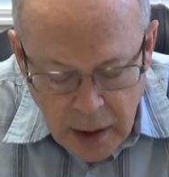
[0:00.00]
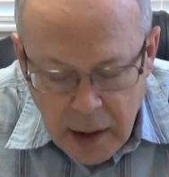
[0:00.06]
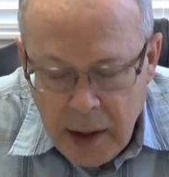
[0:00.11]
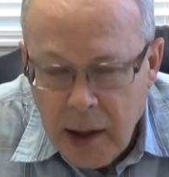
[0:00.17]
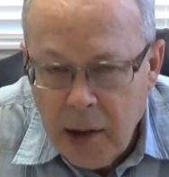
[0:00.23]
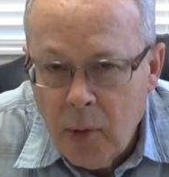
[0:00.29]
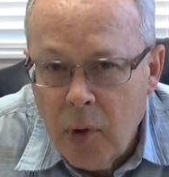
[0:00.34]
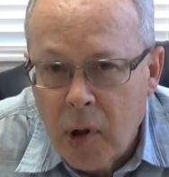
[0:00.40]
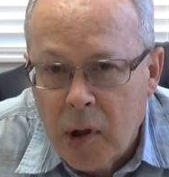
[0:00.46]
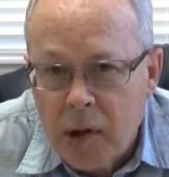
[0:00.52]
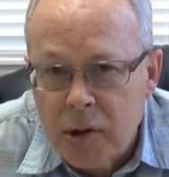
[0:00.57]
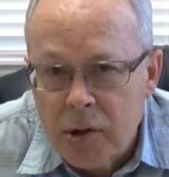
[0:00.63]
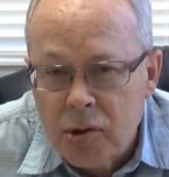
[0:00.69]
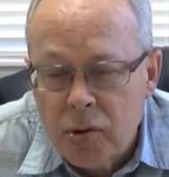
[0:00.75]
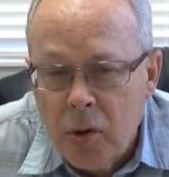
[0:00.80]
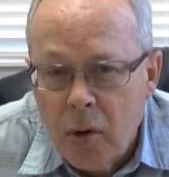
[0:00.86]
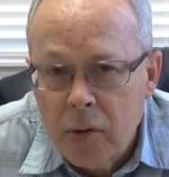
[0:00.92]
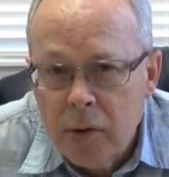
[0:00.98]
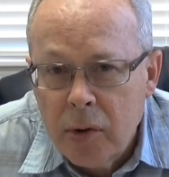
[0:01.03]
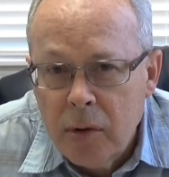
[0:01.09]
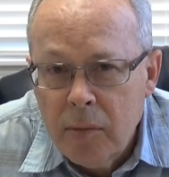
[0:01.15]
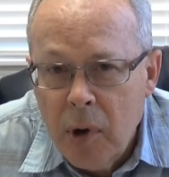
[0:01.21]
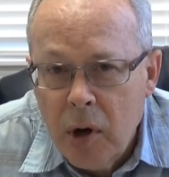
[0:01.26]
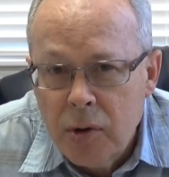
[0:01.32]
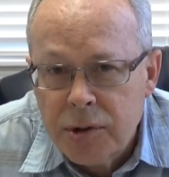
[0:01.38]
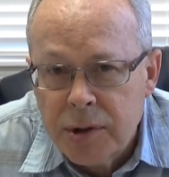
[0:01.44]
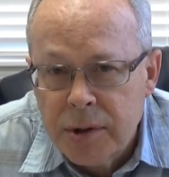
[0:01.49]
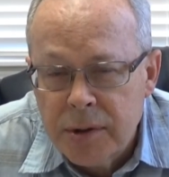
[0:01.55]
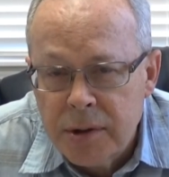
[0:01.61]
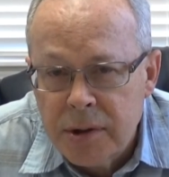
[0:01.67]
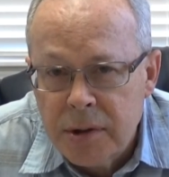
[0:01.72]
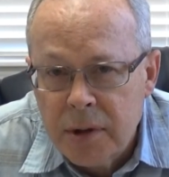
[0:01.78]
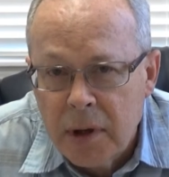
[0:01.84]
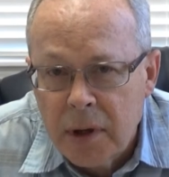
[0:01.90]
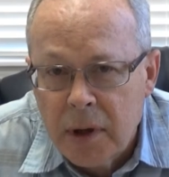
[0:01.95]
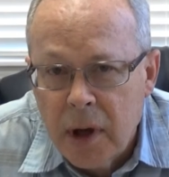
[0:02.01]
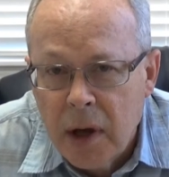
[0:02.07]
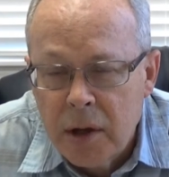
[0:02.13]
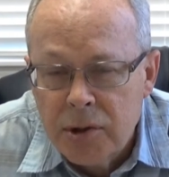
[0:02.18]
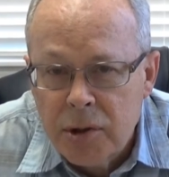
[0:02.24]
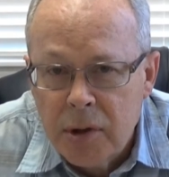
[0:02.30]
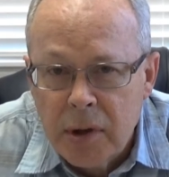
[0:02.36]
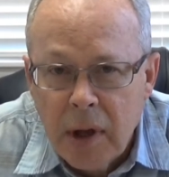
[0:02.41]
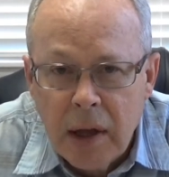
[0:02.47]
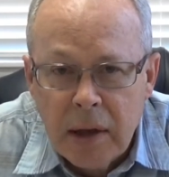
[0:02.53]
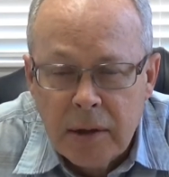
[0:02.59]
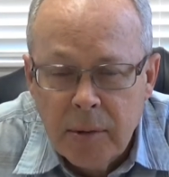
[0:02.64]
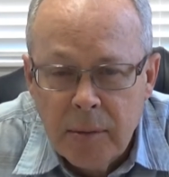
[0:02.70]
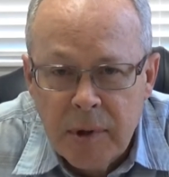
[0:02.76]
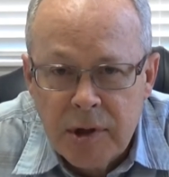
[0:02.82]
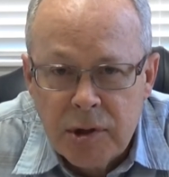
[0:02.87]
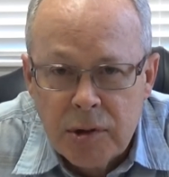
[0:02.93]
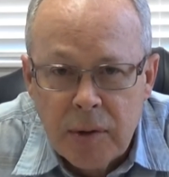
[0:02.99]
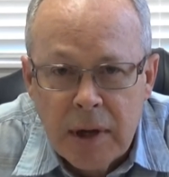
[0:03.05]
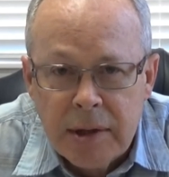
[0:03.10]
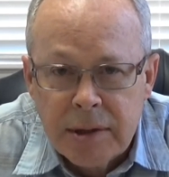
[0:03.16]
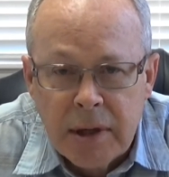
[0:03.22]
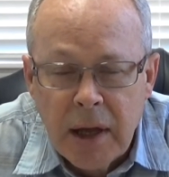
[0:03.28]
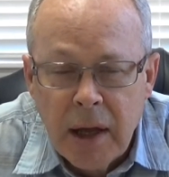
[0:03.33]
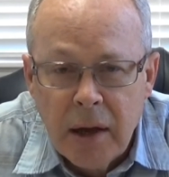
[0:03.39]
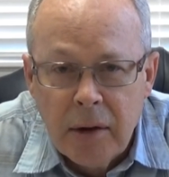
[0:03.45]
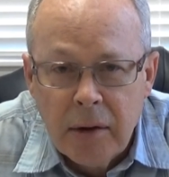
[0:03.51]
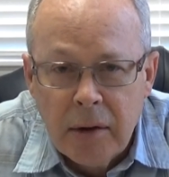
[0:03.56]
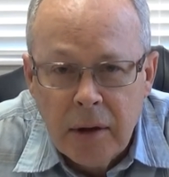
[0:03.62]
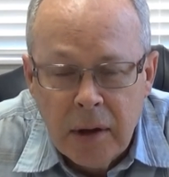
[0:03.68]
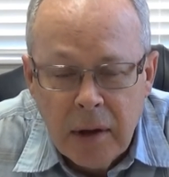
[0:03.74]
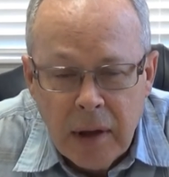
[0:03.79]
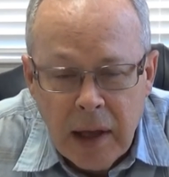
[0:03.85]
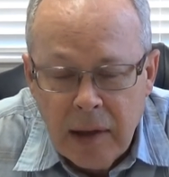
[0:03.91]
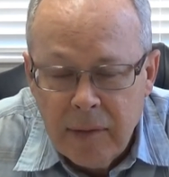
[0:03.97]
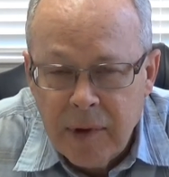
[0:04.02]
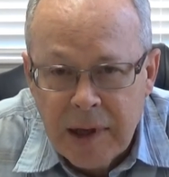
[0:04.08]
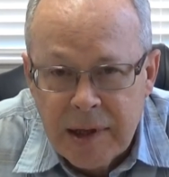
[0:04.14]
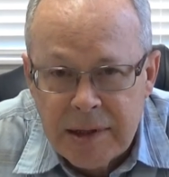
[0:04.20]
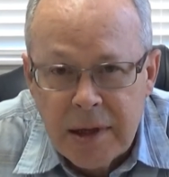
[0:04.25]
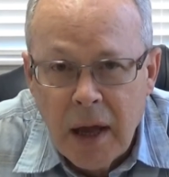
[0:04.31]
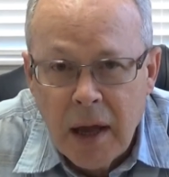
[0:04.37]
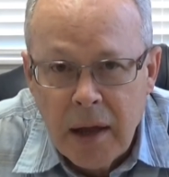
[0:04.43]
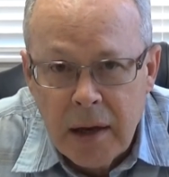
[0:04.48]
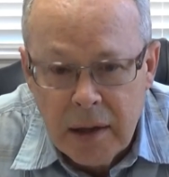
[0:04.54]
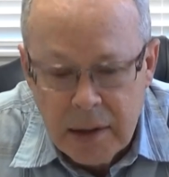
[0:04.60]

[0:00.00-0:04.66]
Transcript: It will control your emotions and cause you not to be stressed out, have anxiety